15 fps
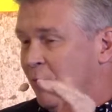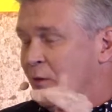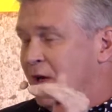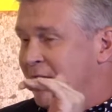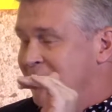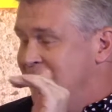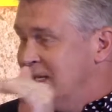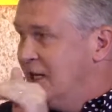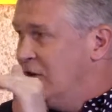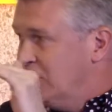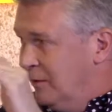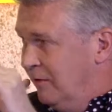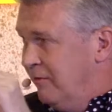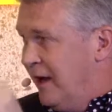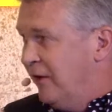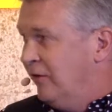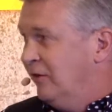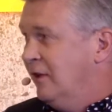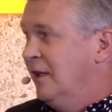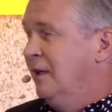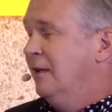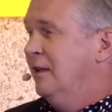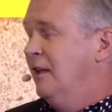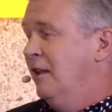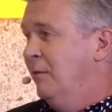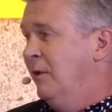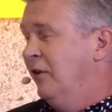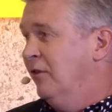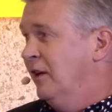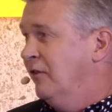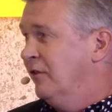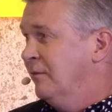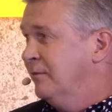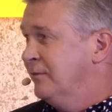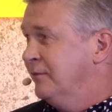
and we're continuing to invest in the business.